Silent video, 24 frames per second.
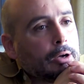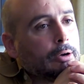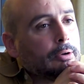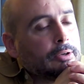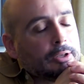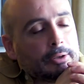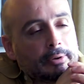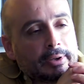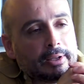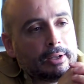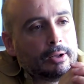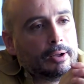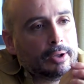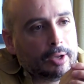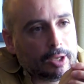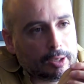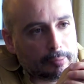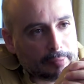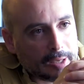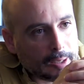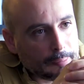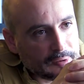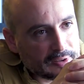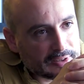oh no, I can't go
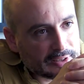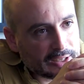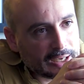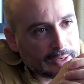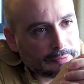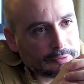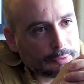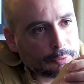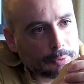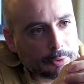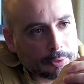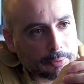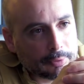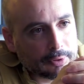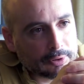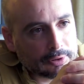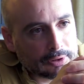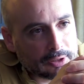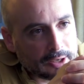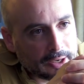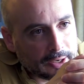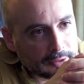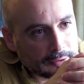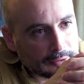to Maplin's, I have to order it
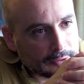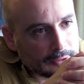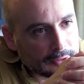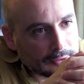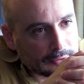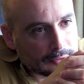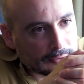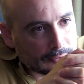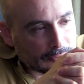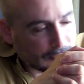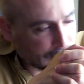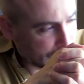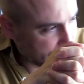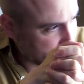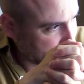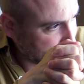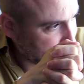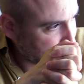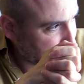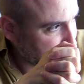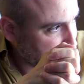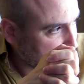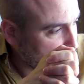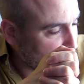online and
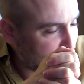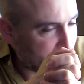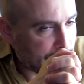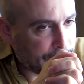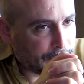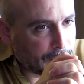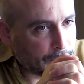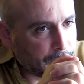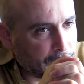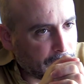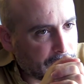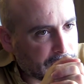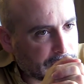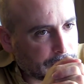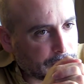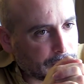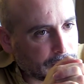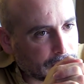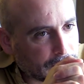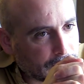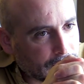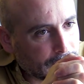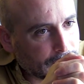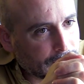wait for the
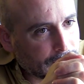postman.